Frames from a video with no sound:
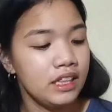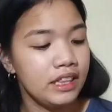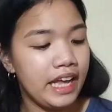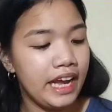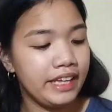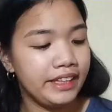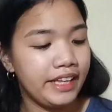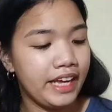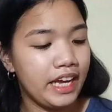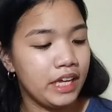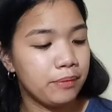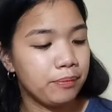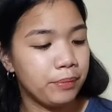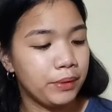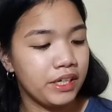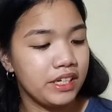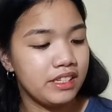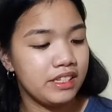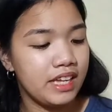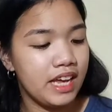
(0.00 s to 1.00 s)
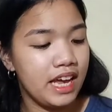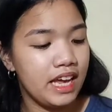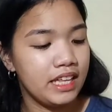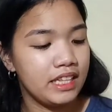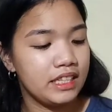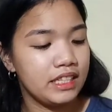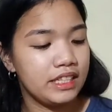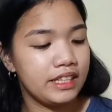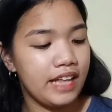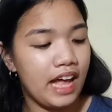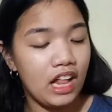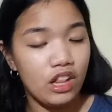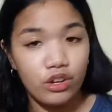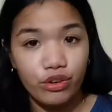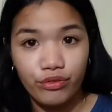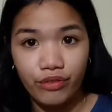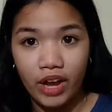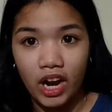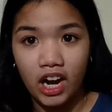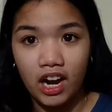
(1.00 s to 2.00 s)
98%
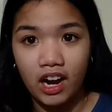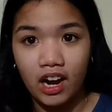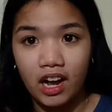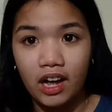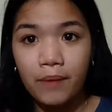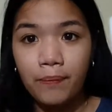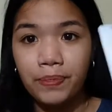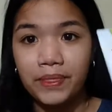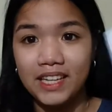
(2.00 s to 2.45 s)
aloe vera.